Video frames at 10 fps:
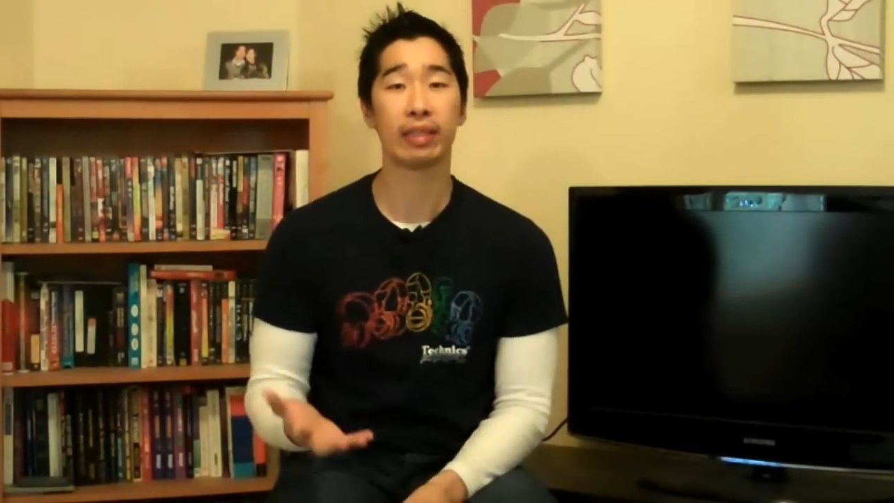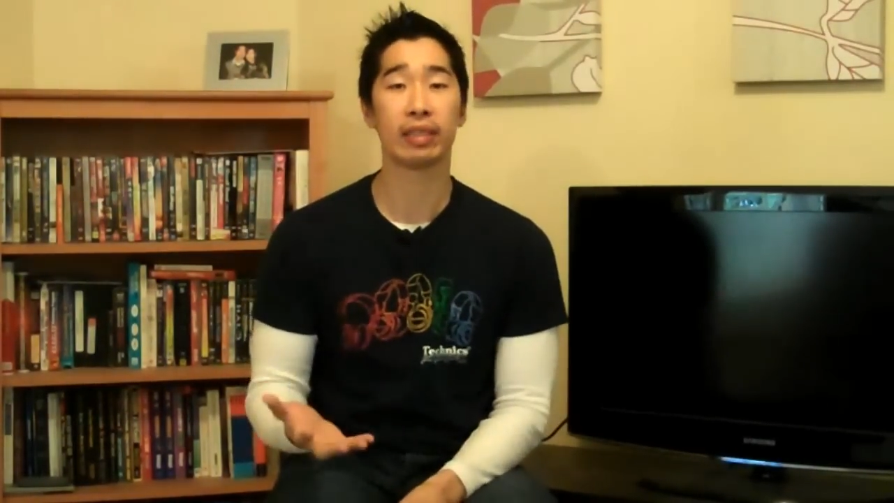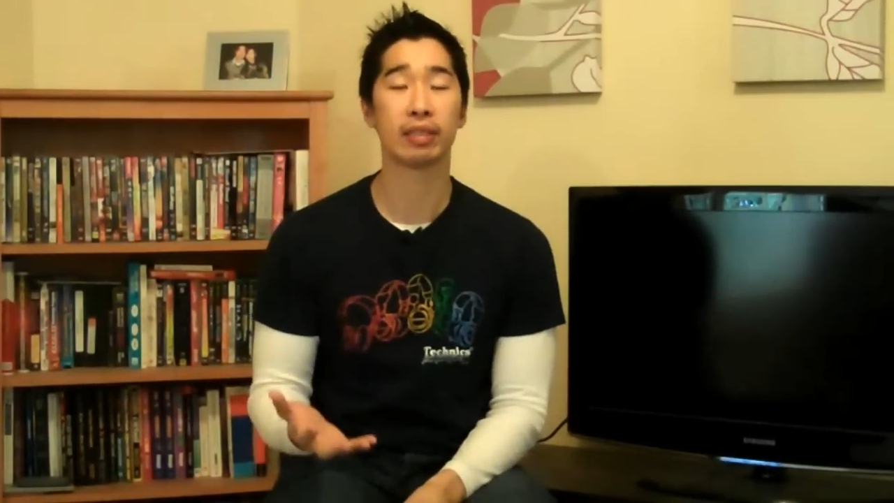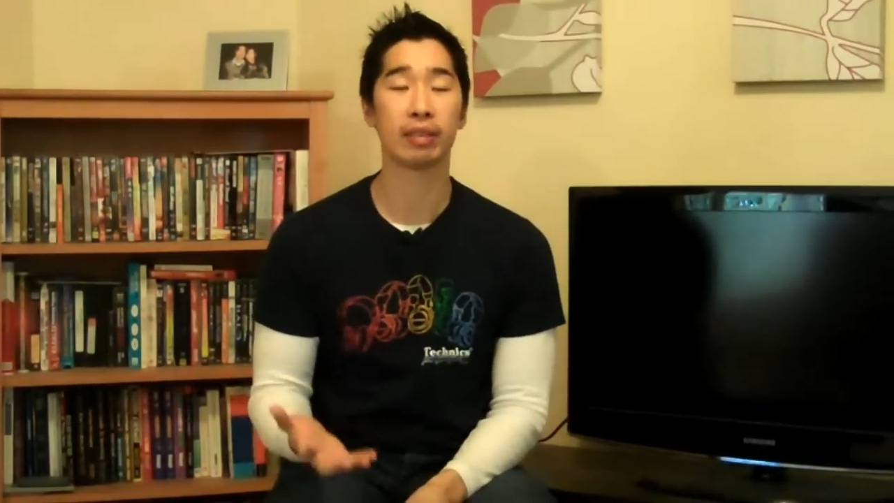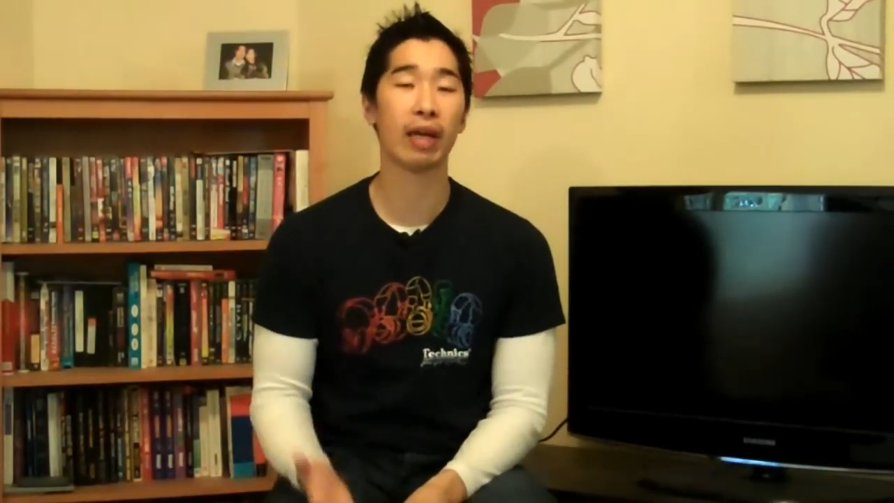
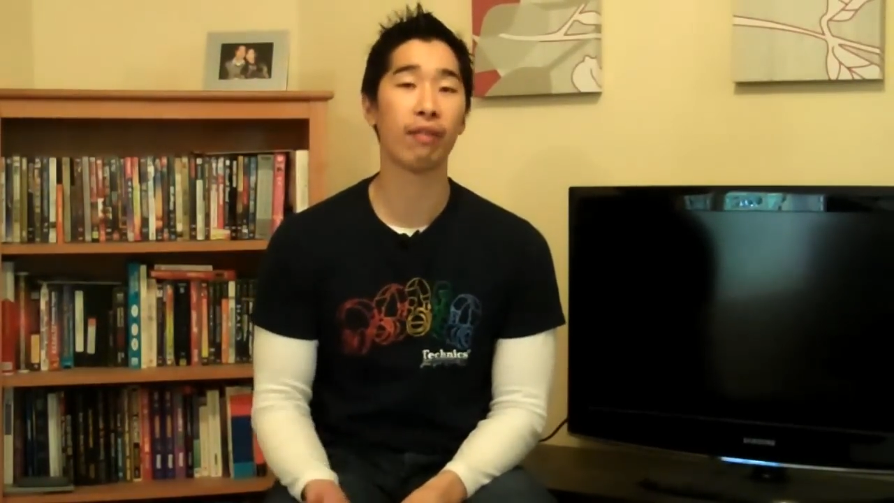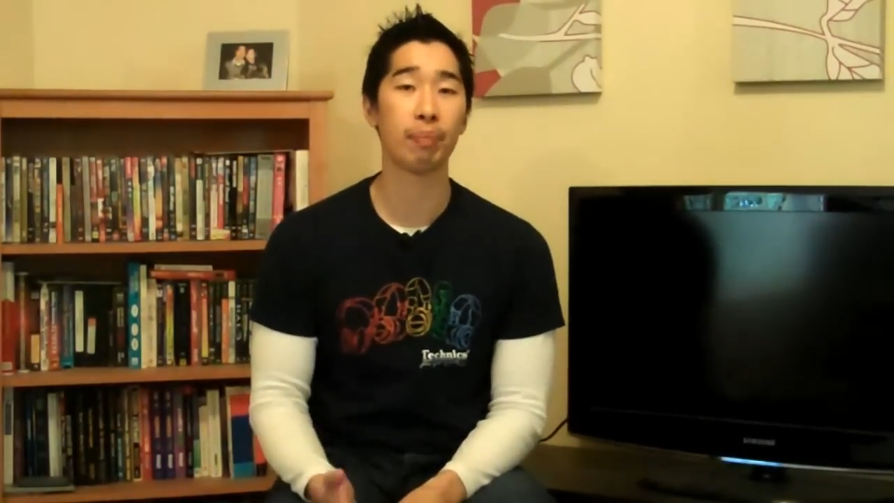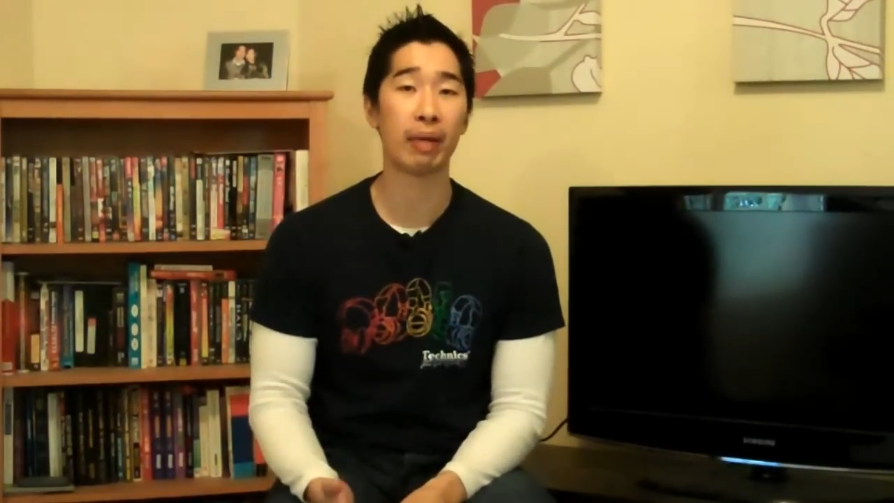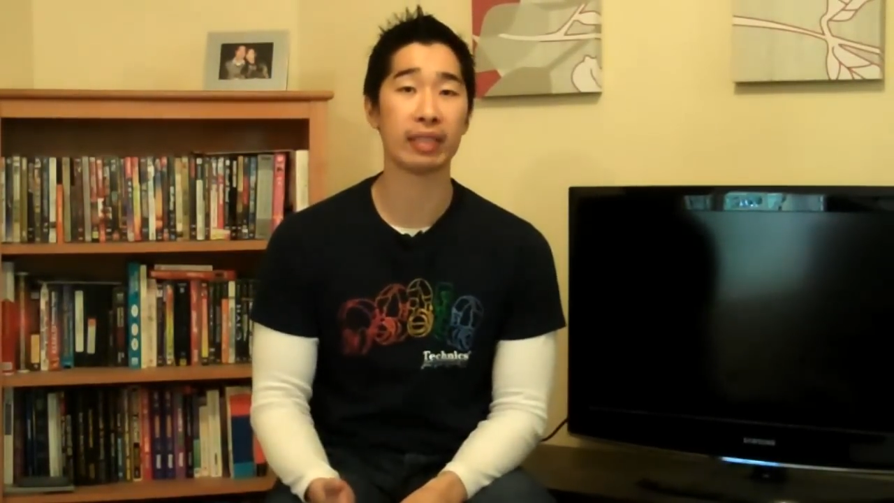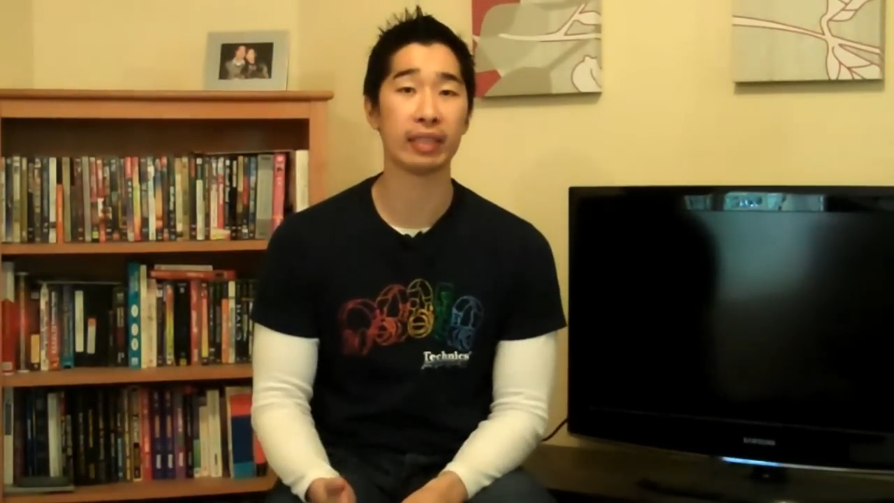used to have
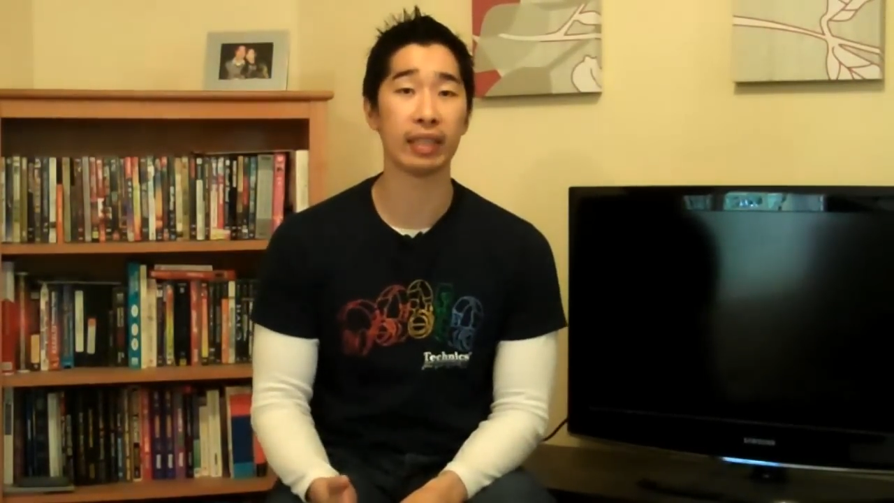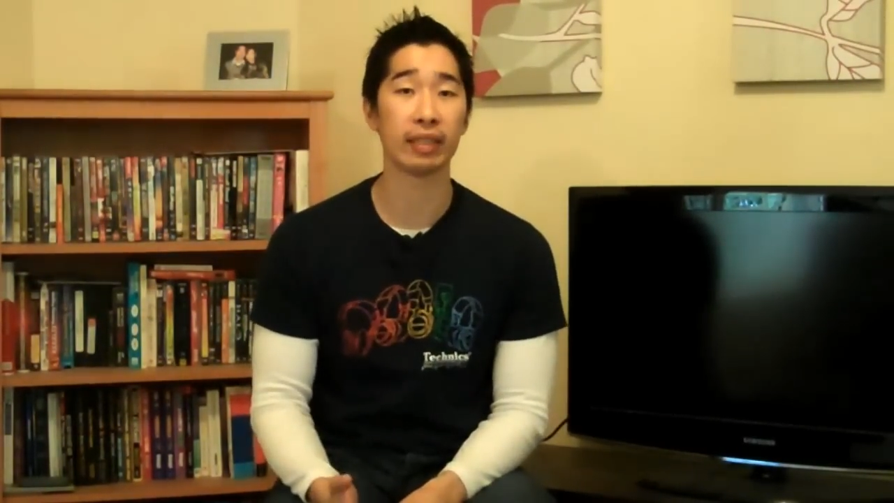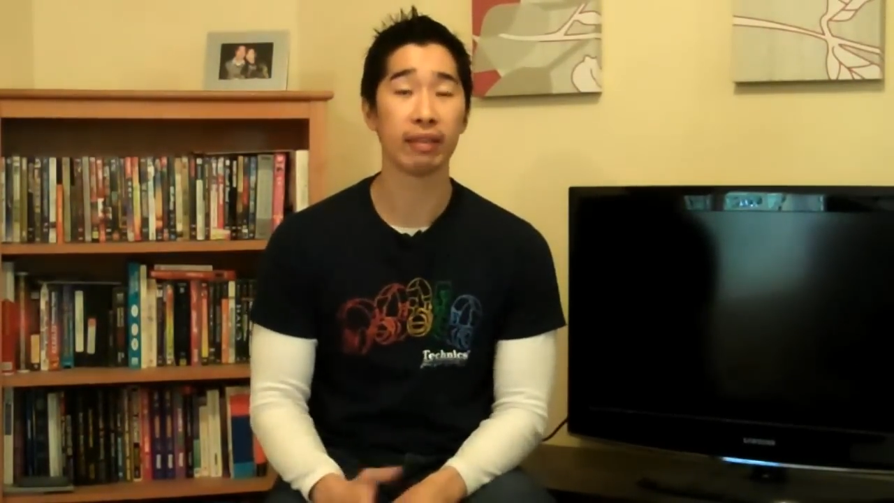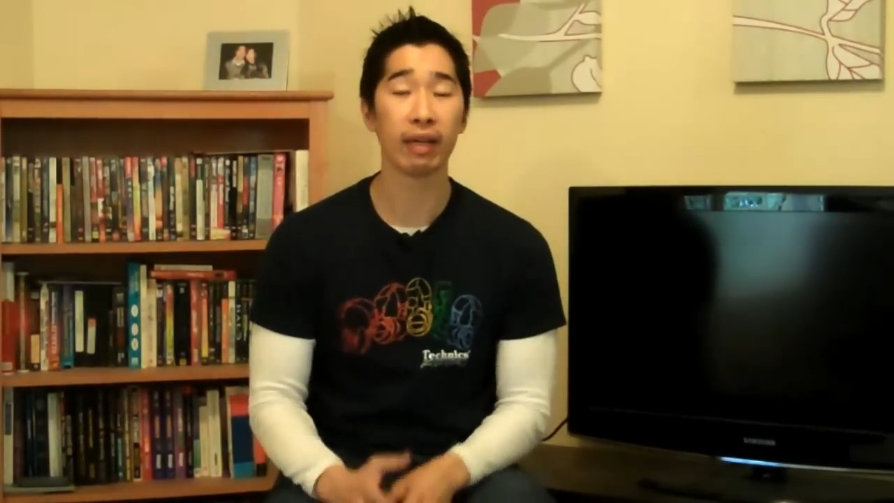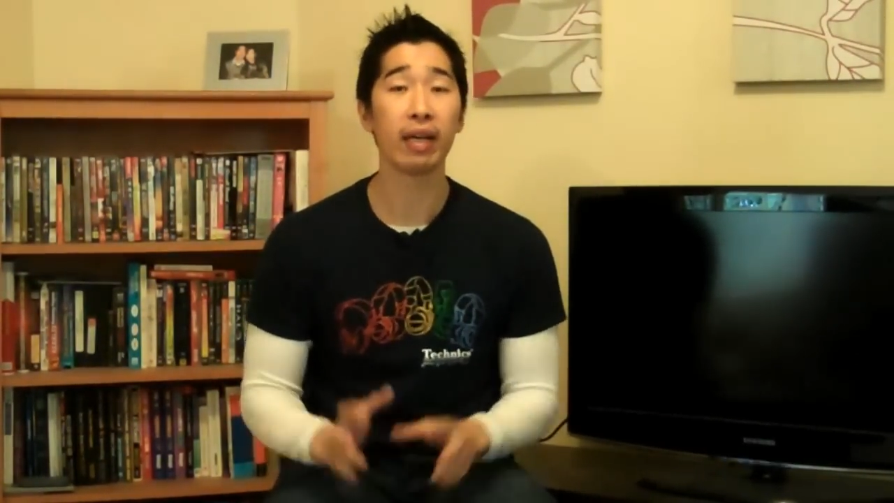a PC.